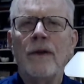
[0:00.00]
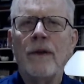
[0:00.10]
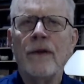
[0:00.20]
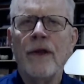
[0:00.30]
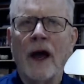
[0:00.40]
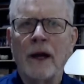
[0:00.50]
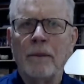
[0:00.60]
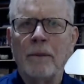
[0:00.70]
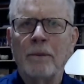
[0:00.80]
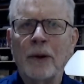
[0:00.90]
that
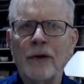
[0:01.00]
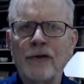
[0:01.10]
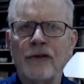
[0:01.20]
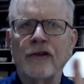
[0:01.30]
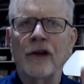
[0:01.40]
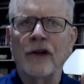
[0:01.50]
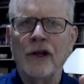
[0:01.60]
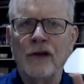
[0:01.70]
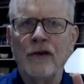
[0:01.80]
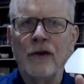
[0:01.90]
person's going to
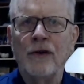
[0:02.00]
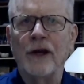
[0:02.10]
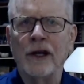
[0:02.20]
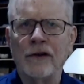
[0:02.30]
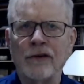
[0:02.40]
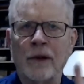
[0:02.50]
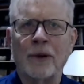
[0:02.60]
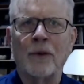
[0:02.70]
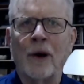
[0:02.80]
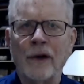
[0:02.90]
need two things. Number
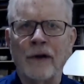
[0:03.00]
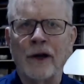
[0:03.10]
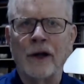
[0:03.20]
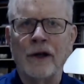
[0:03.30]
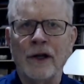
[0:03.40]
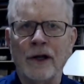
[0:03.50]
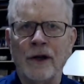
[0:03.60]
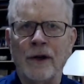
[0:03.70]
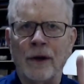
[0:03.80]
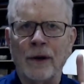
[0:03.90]
one, they're going to need to
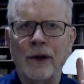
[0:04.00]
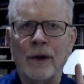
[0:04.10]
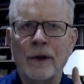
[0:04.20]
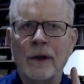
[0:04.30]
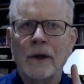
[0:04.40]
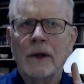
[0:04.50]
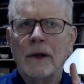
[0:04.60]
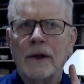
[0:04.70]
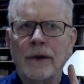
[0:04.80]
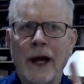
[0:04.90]
know your
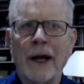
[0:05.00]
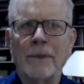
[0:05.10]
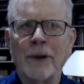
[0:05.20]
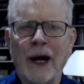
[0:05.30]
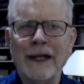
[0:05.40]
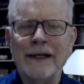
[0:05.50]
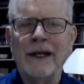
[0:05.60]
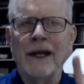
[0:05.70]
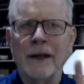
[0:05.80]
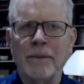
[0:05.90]
Apple
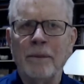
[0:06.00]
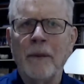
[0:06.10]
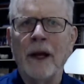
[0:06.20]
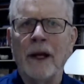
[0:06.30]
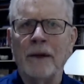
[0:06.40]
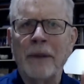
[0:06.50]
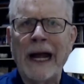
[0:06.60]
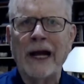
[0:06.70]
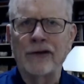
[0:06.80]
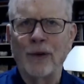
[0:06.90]
ID and
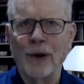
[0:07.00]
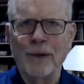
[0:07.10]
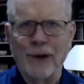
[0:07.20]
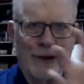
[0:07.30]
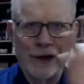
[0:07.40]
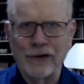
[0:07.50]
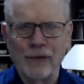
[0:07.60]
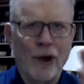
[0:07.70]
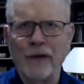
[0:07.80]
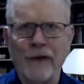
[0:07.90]
password. Well, that's
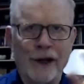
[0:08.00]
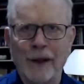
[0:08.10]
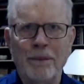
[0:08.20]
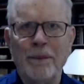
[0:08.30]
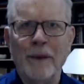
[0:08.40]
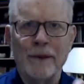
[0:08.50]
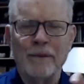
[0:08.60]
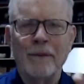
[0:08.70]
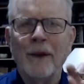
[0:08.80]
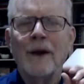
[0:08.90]
one thing and
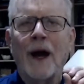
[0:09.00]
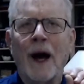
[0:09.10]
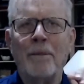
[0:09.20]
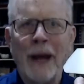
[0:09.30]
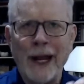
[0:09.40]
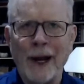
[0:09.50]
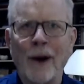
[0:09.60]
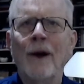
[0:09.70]
a pair.